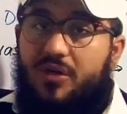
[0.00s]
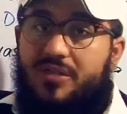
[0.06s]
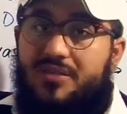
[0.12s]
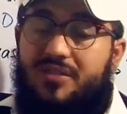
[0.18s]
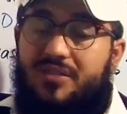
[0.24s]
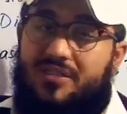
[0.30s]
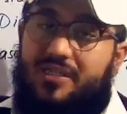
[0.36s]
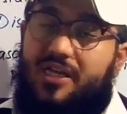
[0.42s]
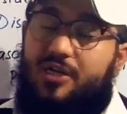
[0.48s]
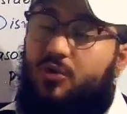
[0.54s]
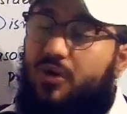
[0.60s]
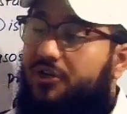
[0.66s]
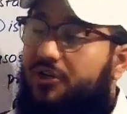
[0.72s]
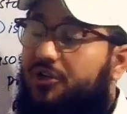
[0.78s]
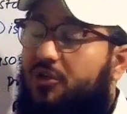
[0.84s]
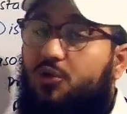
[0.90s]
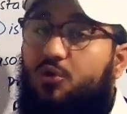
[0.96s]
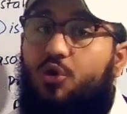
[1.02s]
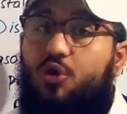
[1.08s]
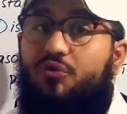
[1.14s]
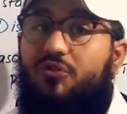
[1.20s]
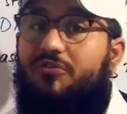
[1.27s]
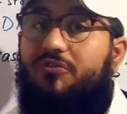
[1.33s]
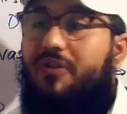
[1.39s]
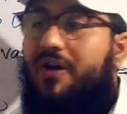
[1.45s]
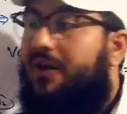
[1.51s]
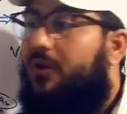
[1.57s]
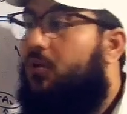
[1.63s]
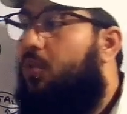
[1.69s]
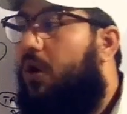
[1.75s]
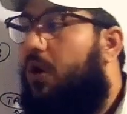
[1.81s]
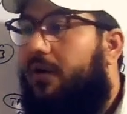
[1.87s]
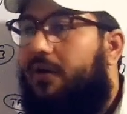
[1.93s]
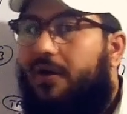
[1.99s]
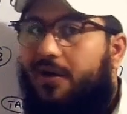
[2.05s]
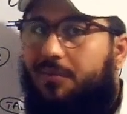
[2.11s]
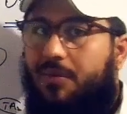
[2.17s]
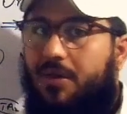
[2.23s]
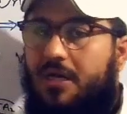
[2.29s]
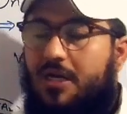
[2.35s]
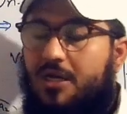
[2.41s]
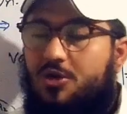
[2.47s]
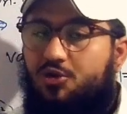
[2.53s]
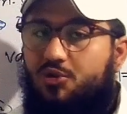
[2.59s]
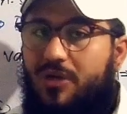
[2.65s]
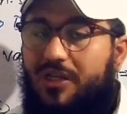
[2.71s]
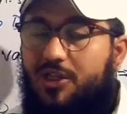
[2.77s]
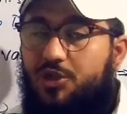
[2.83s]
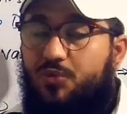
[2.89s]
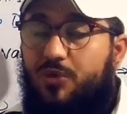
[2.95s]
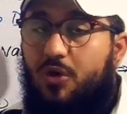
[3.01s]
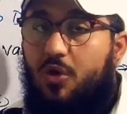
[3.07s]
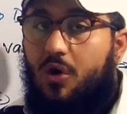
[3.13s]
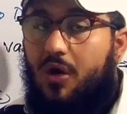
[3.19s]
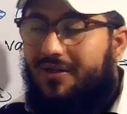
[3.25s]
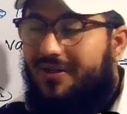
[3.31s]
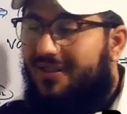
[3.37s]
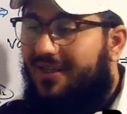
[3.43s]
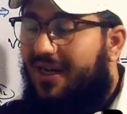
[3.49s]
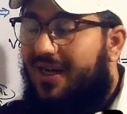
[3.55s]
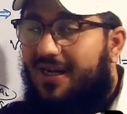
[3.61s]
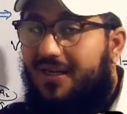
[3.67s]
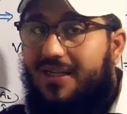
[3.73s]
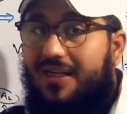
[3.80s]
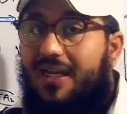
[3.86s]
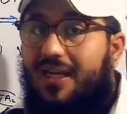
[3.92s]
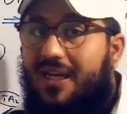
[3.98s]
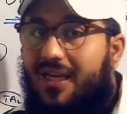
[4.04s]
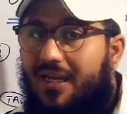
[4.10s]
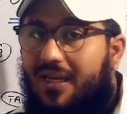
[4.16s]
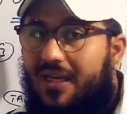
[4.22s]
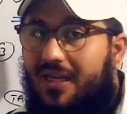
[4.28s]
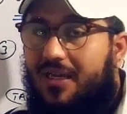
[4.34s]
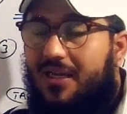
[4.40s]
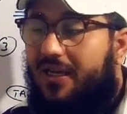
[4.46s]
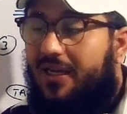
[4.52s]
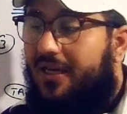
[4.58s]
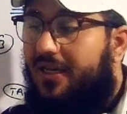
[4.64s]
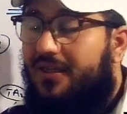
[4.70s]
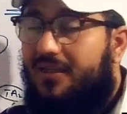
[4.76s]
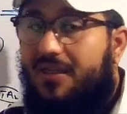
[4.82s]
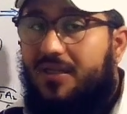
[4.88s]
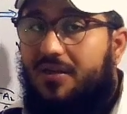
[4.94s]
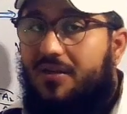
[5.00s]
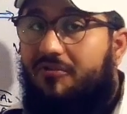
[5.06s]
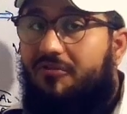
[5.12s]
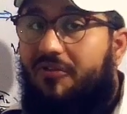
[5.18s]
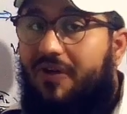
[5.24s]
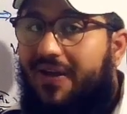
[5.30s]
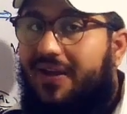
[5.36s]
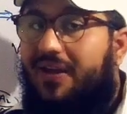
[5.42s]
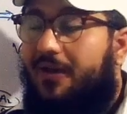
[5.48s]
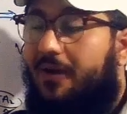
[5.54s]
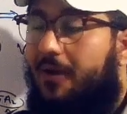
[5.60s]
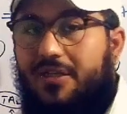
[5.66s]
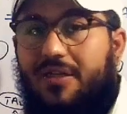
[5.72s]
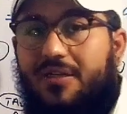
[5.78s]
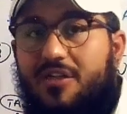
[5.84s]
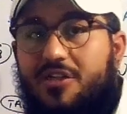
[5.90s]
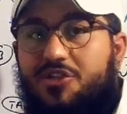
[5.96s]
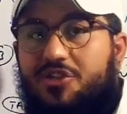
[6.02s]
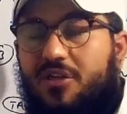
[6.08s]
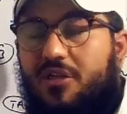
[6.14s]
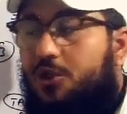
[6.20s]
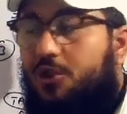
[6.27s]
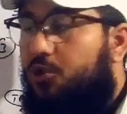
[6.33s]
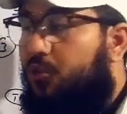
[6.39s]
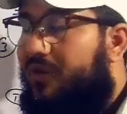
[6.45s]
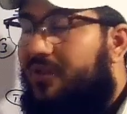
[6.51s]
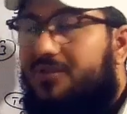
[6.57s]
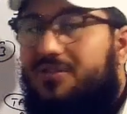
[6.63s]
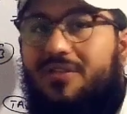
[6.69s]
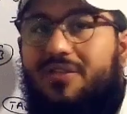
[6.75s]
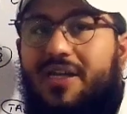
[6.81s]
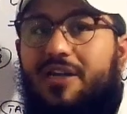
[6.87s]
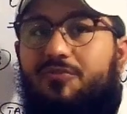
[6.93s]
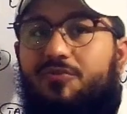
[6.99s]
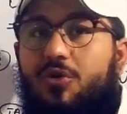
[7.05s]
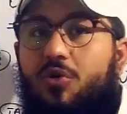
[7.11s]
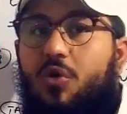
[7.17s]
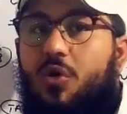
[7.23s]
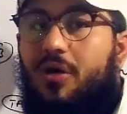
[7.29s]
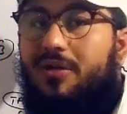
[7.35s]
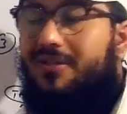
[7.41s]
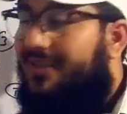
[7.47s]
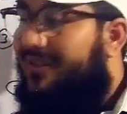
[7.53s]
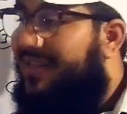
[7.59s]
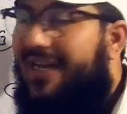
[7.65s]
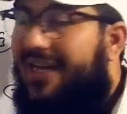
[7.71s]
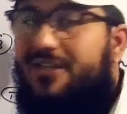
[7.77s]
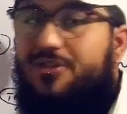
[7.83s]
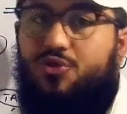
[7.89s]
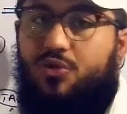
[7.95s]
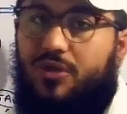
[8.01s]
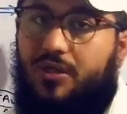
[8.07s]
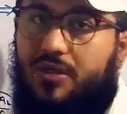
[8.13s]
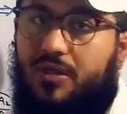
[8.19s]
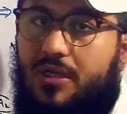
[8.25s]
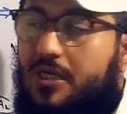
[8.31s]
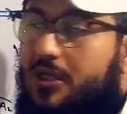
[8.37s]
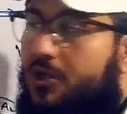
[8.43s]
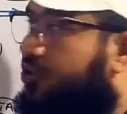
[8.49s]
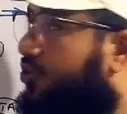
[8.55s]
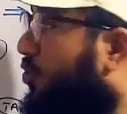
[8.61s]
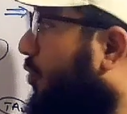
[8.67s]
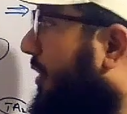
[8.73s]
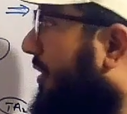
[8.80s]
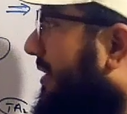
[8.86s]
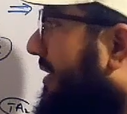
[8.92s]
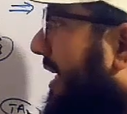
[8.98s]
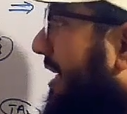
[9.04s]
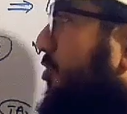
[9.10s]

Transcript: blockers, the sinoatrial node will fire 1 time. So like this, we got a delay in the firing. In a nutshell, you can say that we got diastole. So in the